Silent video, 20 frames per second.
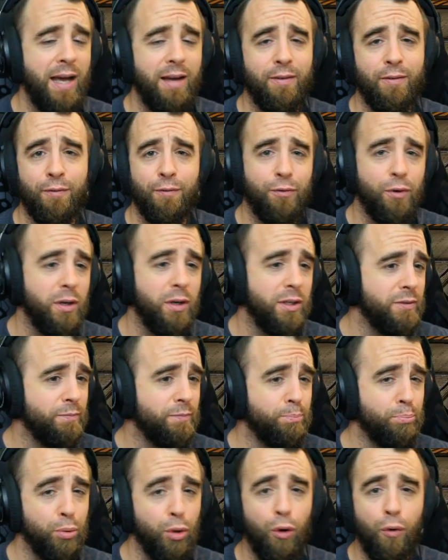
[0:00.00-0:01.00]
front
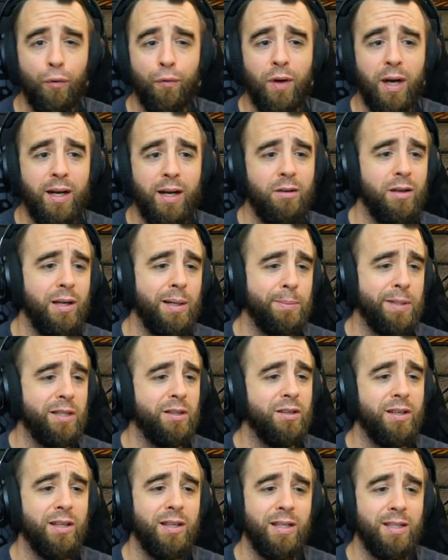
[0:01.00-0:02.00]
profile. I mean,
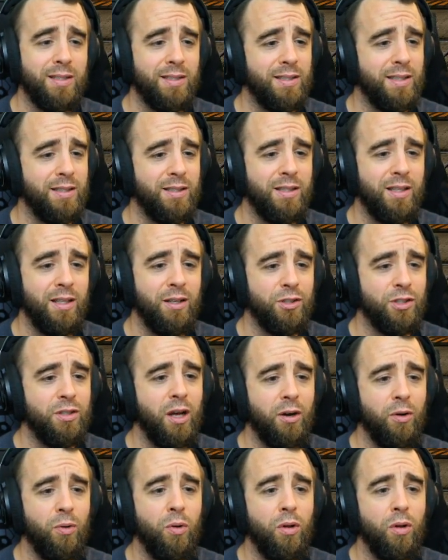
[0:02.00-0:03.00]
look at this. There's
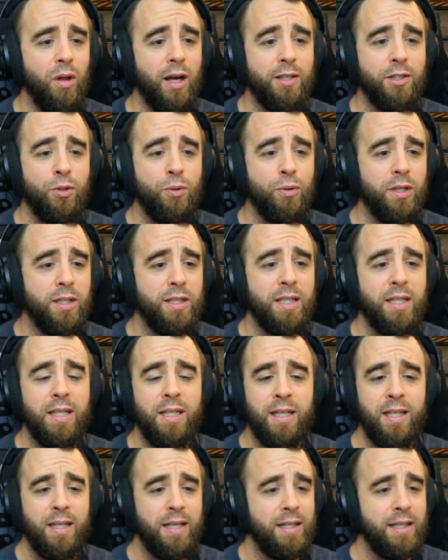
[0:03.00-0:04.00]
not a whole lot to it.
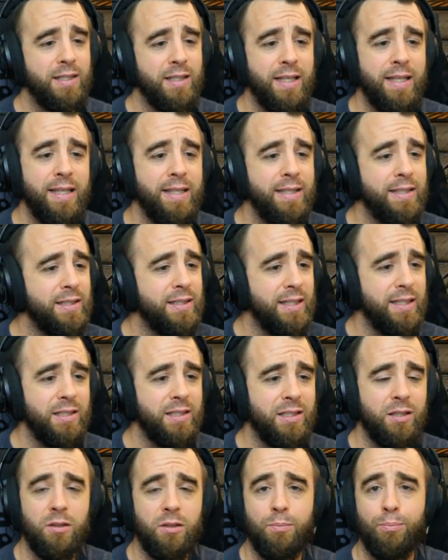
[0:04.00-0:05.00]
It's easy
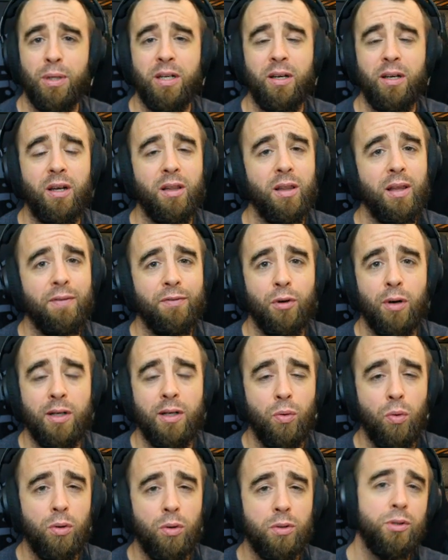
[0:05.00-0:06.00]
to pick out the left or right
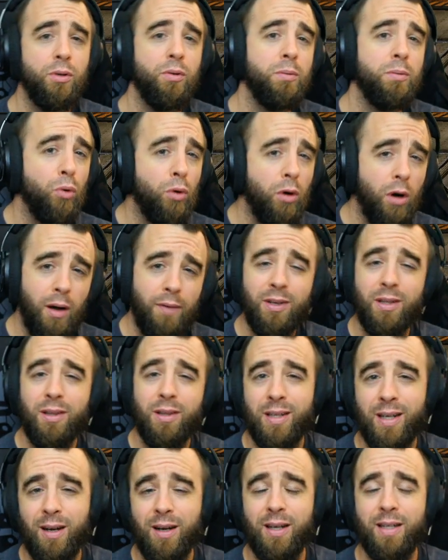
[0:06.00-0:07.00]
torso, and more often
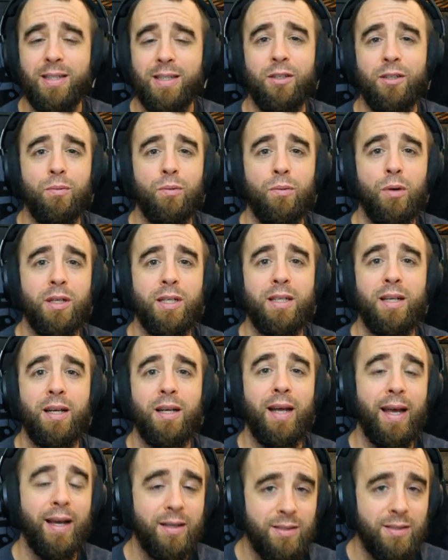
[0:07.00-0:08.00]
than not, you're running
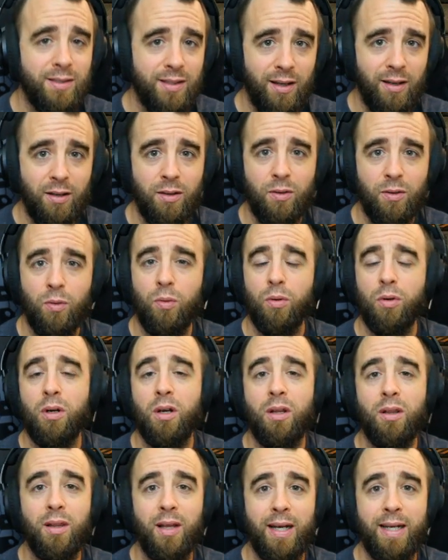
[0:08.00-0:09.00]
an XL or
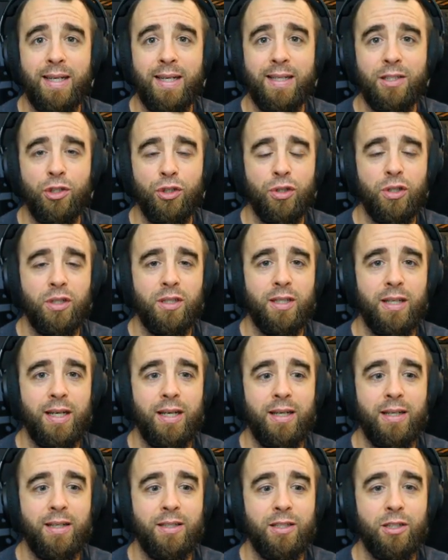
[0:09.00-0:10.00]
a light engine,
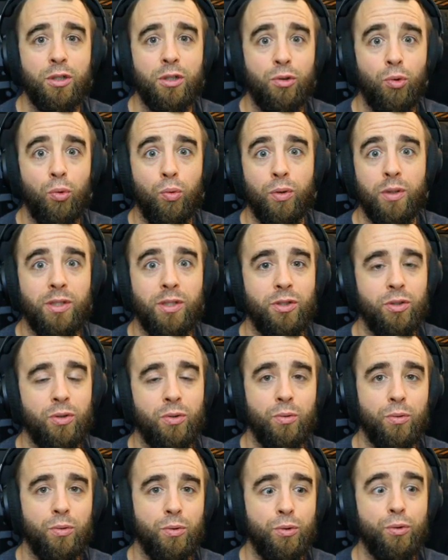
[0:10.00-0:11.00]
and you're going
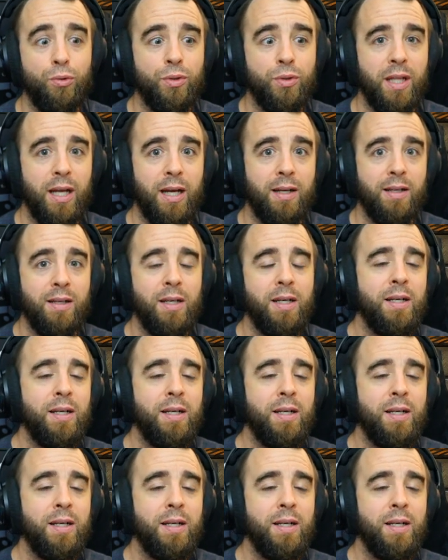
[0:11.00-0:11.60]
to lose that.